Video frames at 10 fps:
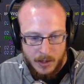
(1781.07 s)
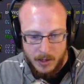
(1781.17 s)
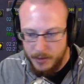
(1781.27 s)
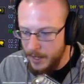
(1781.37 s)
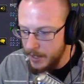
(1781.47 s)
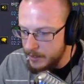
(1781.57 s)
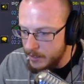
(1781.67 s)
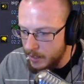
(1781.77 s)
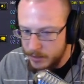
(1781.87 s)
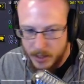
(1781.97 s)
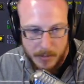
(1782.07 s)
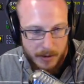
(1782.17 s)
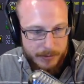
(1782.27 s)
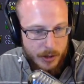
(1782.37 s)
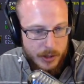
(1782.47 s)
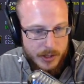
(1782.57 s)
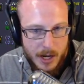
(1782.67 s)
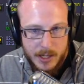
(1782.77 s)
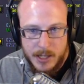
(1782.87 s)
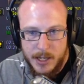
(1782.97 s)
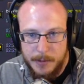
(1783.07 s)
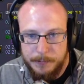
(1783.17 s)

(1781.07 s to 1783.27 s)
That is actually my first 19.